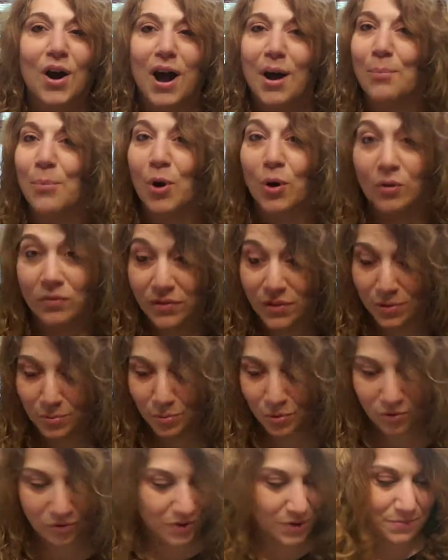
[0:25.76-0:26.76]
I'm over the
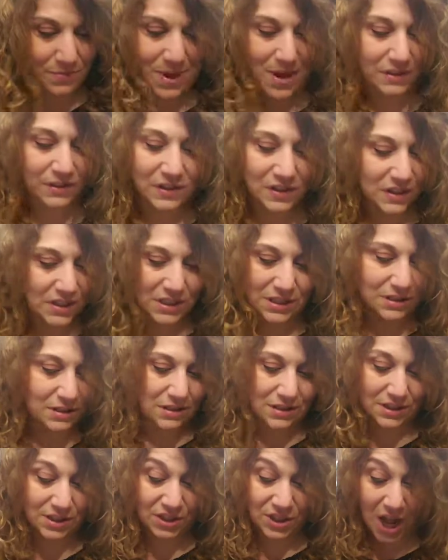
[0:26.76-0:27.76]
moon about the,
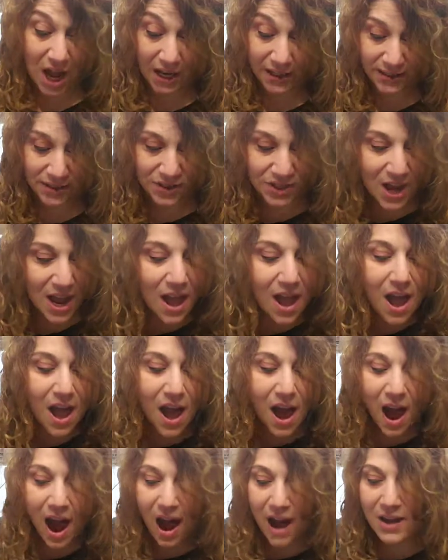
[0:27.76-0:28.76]
the signs.
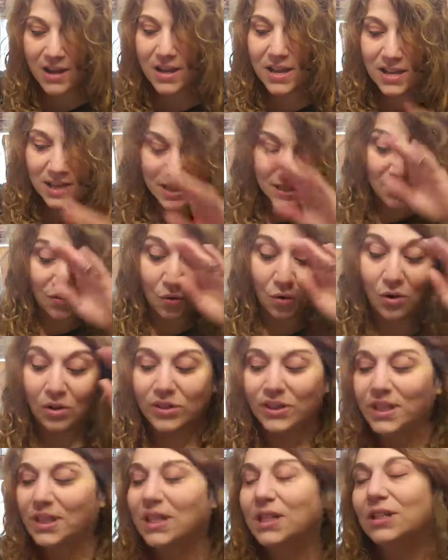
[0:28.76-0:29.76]
In all
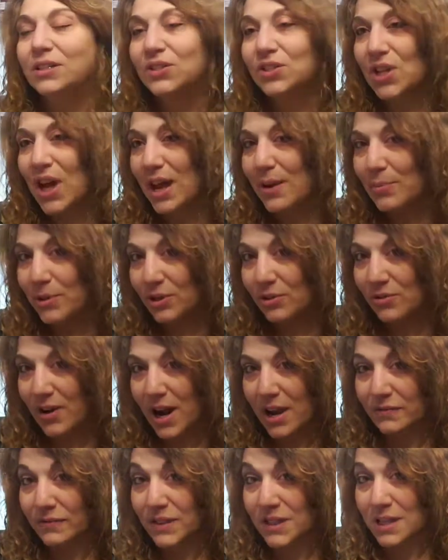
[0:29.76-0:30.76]
the years I've been
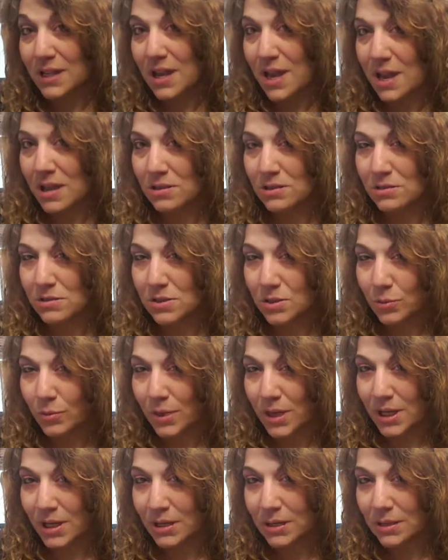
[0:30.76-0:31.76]
crafting and
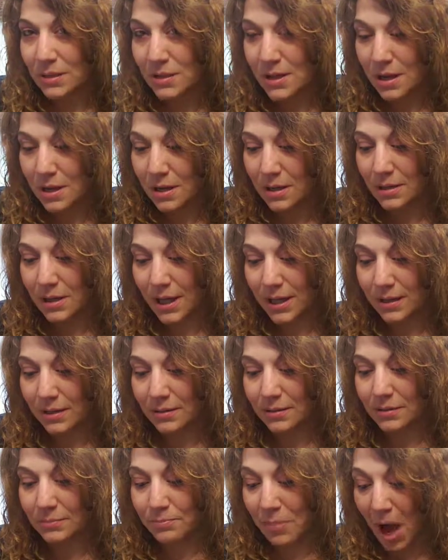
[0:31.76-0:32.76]
doing uh, like
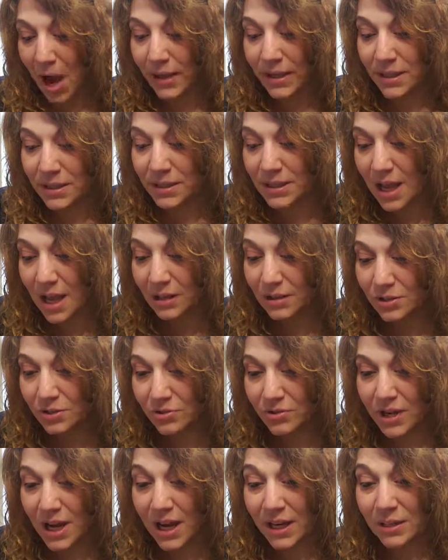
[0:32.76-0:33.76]
buying Dollar
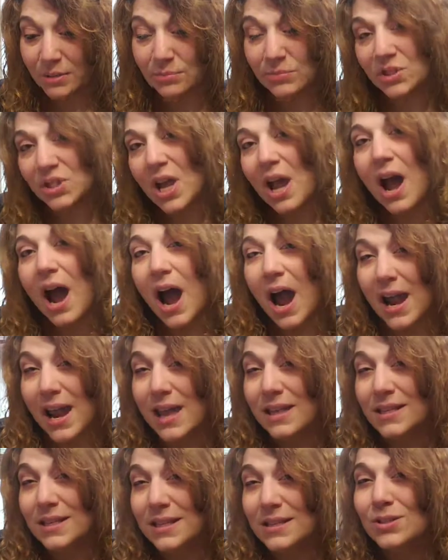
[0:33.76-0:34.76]
Tree items,
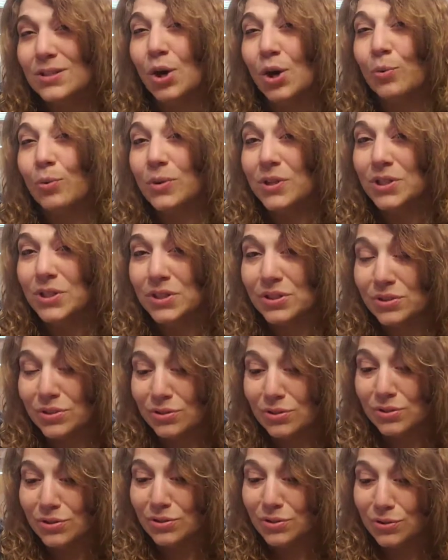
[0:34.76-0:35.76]
I didn't always
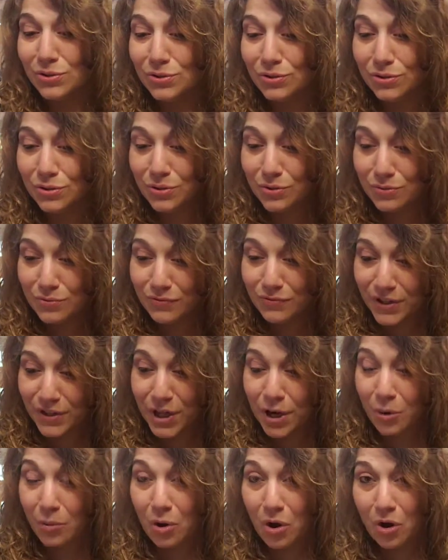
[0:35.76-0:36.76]
do
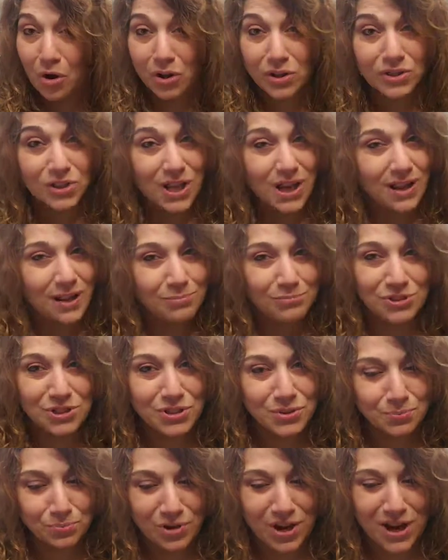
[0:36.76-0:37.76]
video hauls. I'm
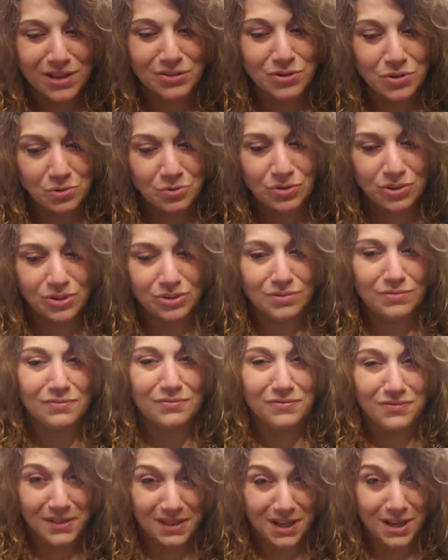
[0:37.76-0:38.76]
just brand new to
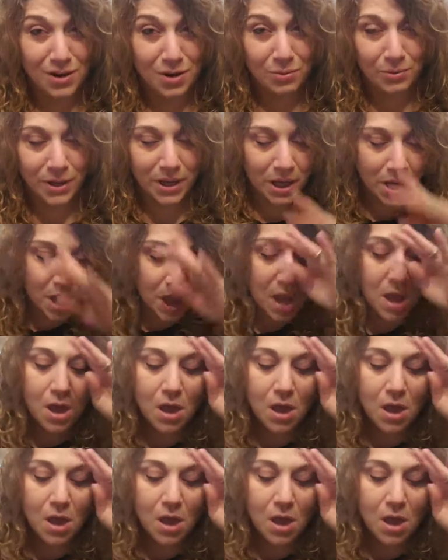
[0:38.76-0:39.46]
videoing,